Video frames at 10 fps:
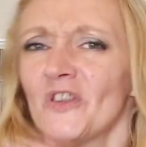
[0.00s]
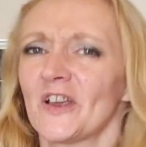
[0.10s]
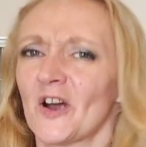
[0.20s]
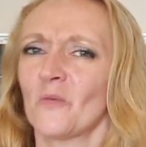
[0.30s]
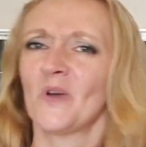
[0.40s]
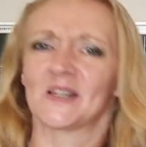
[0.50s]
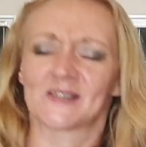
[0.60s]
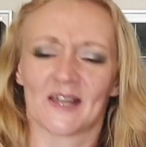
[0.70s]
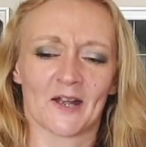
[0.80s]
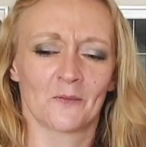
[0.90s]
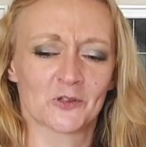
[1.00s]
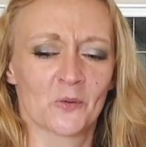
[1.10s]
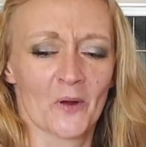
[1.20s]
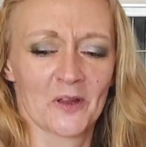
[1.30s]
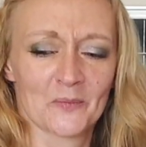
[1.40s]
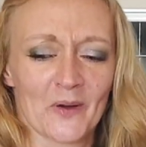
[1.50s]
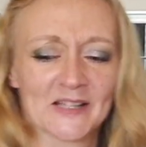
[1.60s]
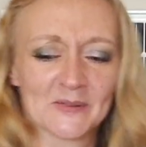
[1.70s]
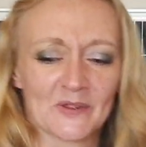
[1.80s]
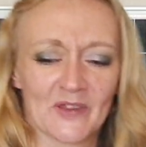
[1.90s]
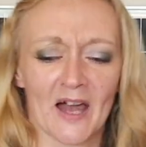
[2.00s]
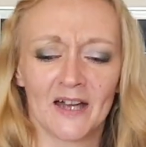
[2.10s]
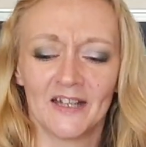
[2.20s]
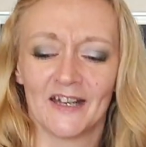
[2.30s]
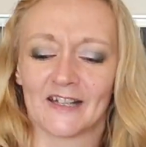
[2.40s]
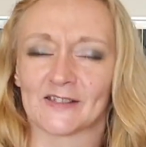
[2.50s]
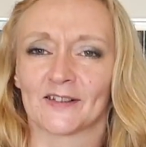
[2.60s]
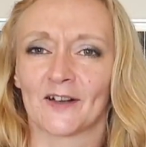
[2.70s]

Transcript: thing I will say I was quite impressed with that is the